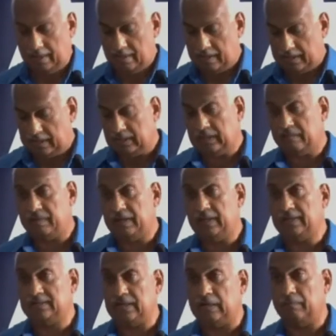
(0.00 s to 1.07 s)
And I'll give an
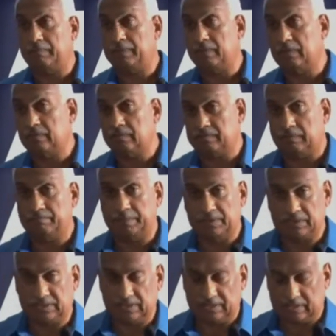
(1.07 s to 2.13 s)
example from
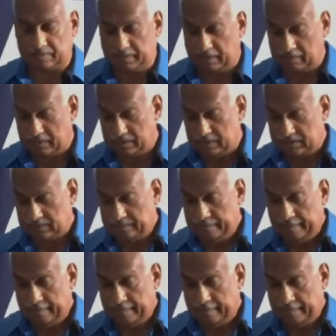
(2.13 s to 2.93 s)
personal experience.